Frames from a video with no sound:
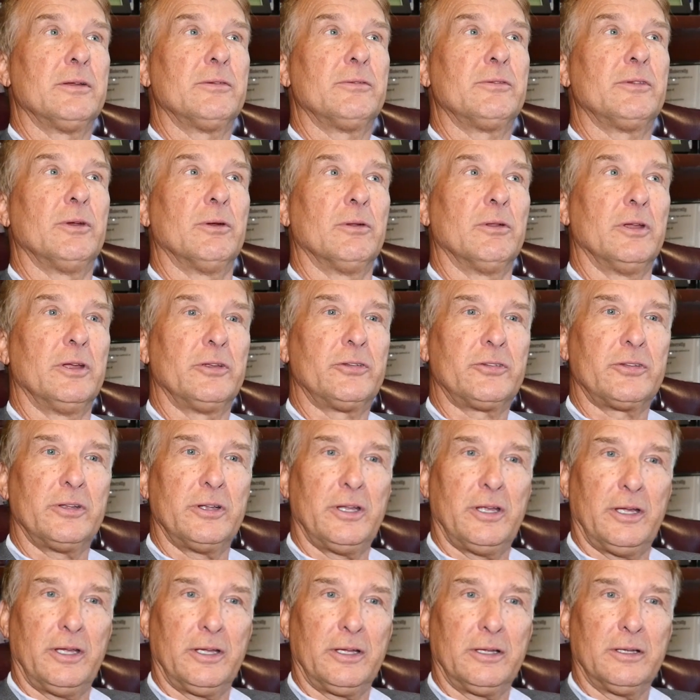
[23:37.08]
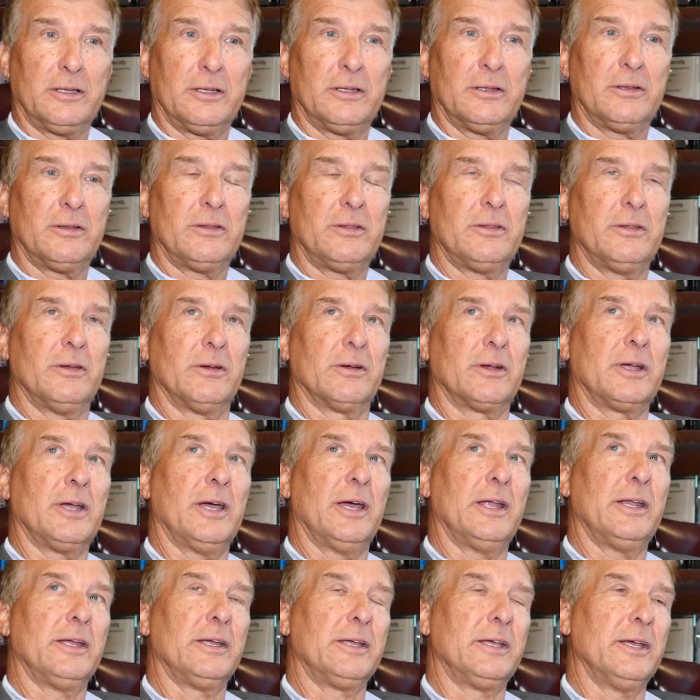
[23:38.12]
they're listening, they're
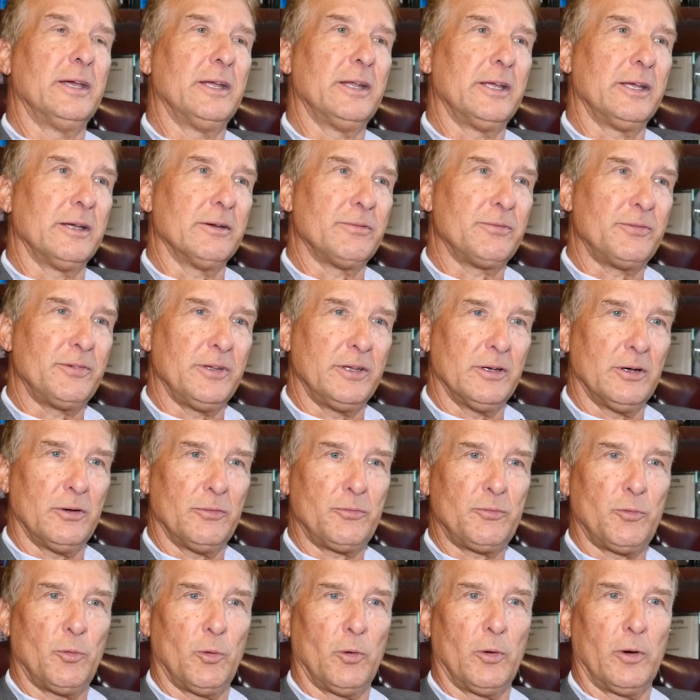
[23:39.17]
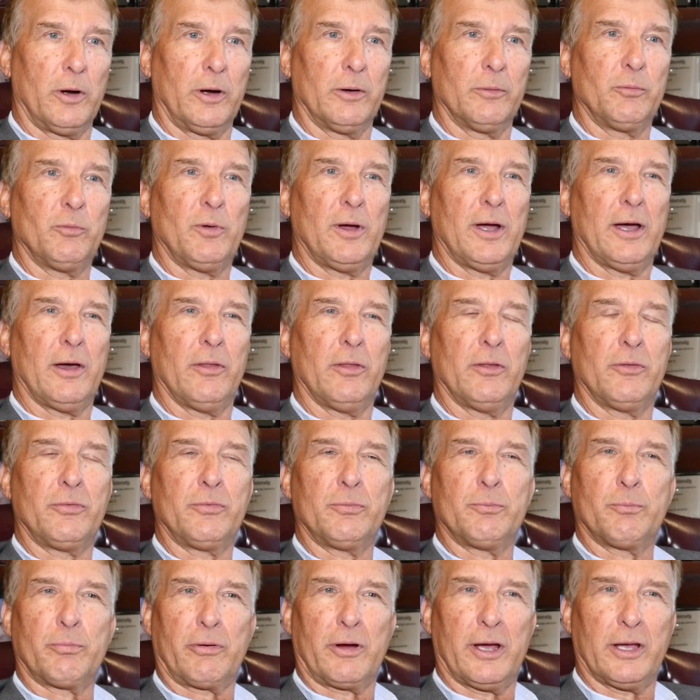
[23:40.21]
kind of getting a feel for how the
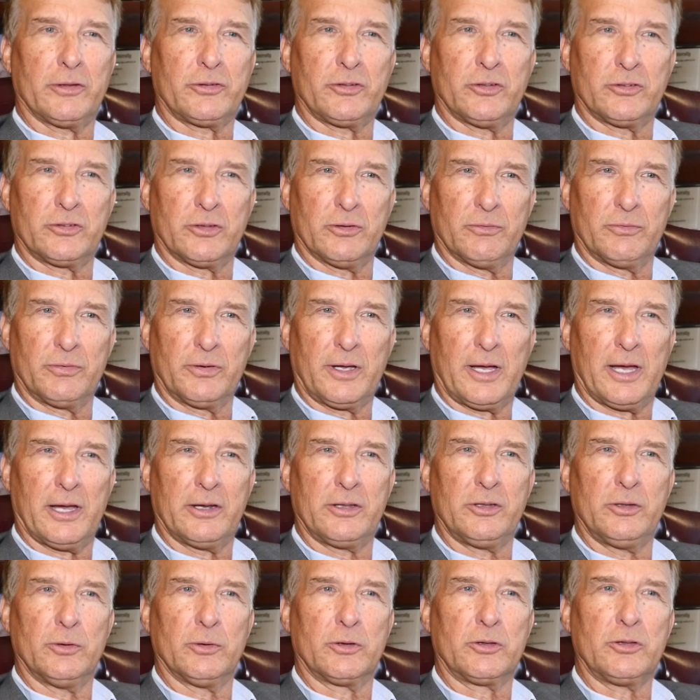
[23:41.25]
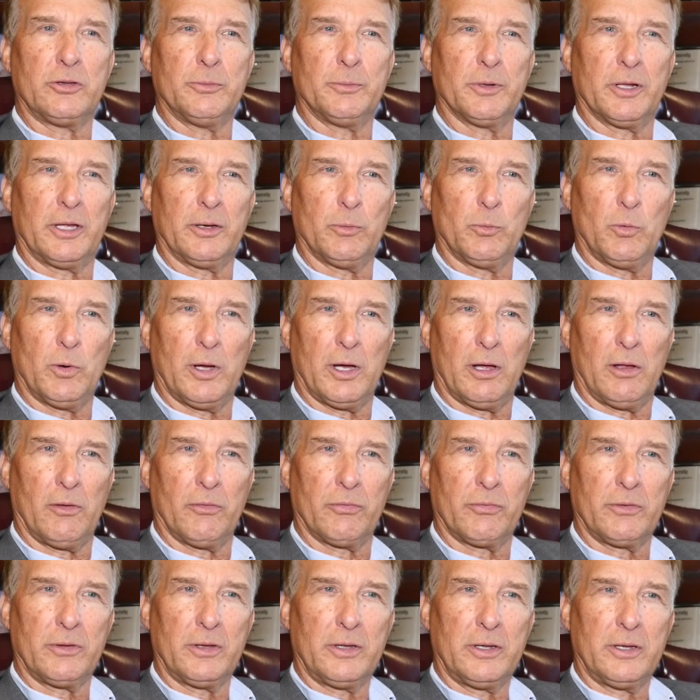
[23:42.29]
process of how do you accumulate
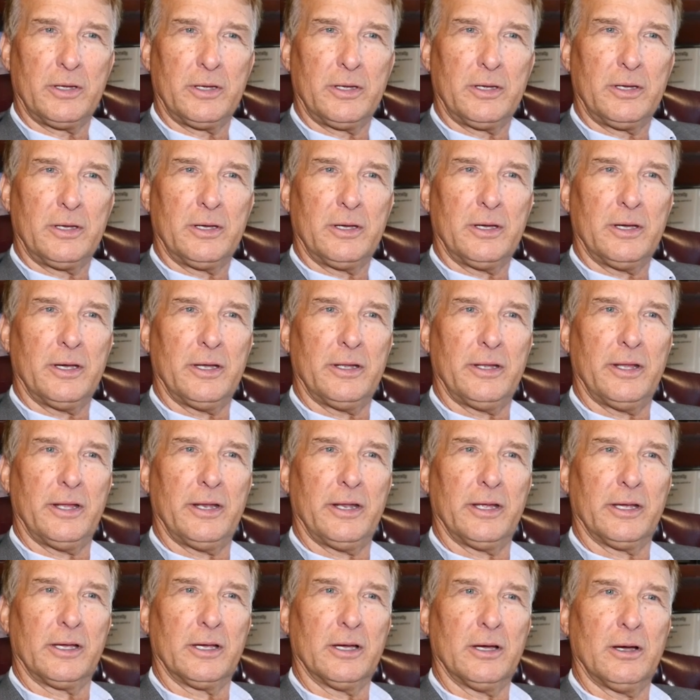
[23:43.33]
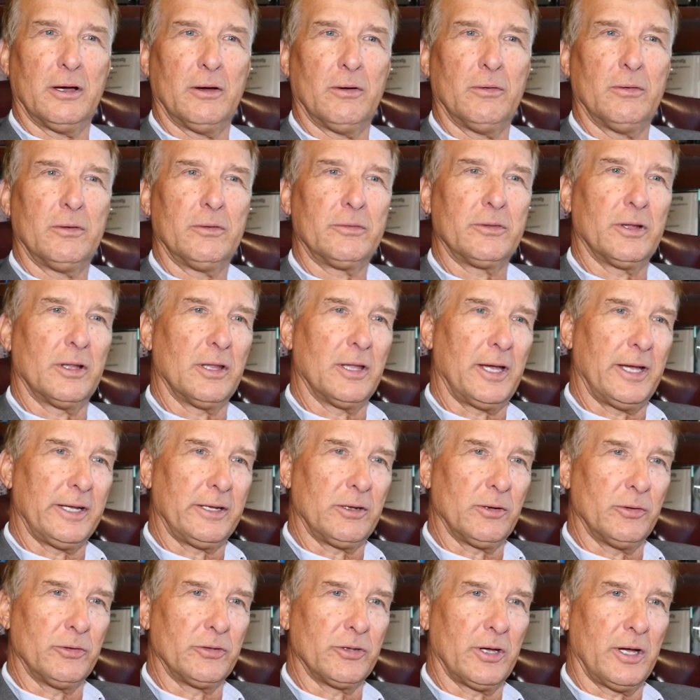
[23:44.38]
wealth, and then the light
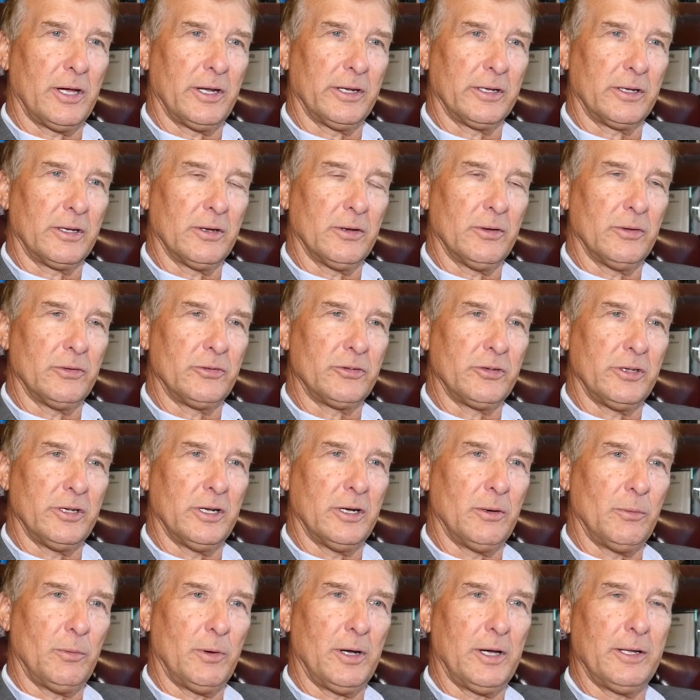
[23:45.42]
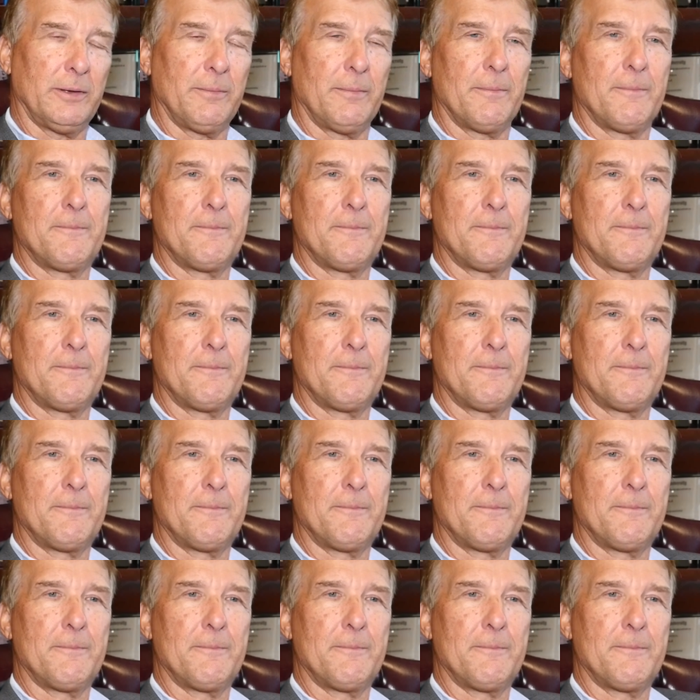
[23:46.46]
goes on and goes, you know what?